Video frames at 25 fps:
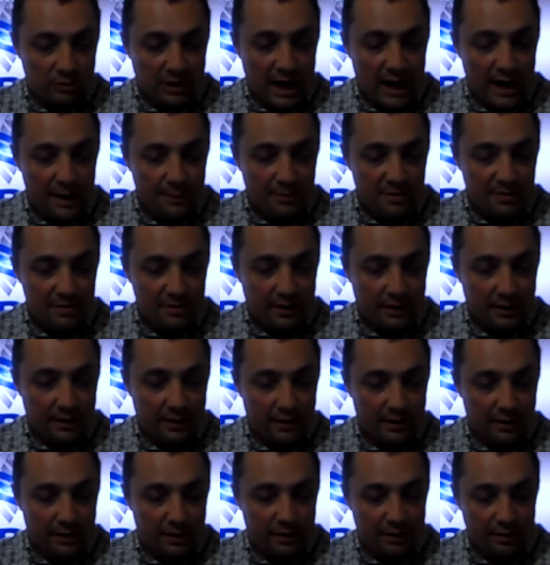2 times
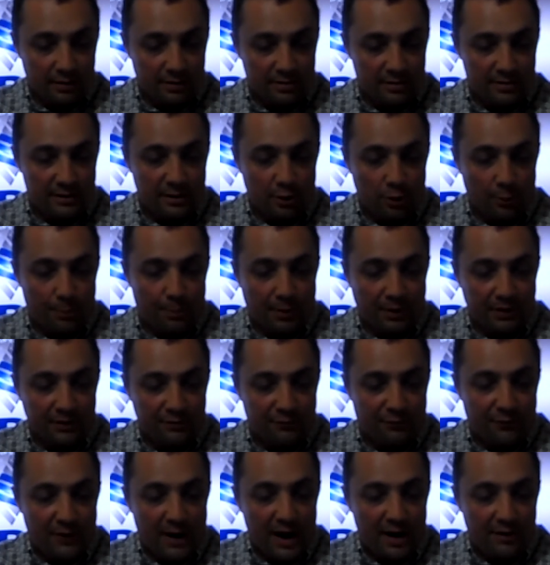
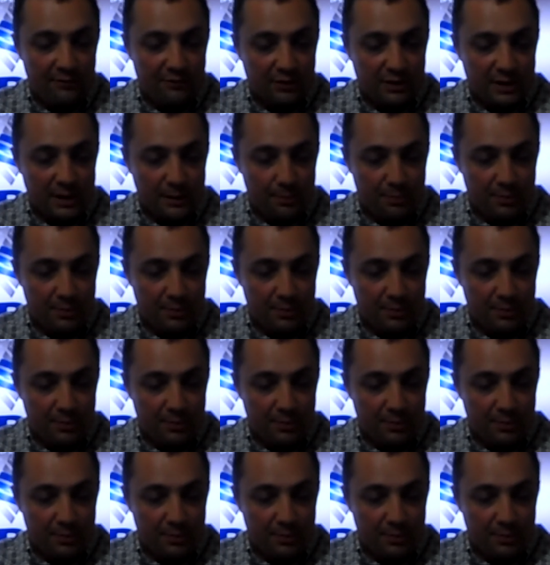0.5